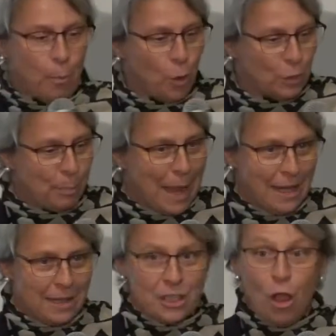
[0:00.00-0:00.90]
moldy
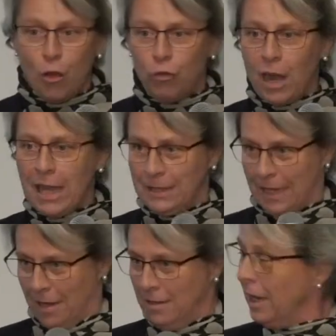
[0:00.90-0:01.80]
pallets. Right
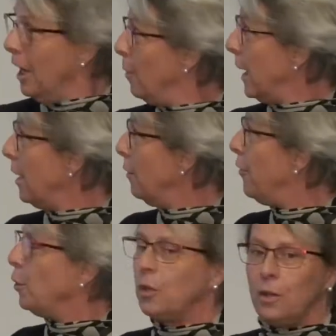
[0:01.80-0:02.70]
then, we get a
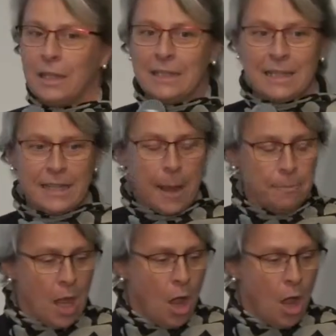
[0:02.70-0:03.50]
phone call and they say,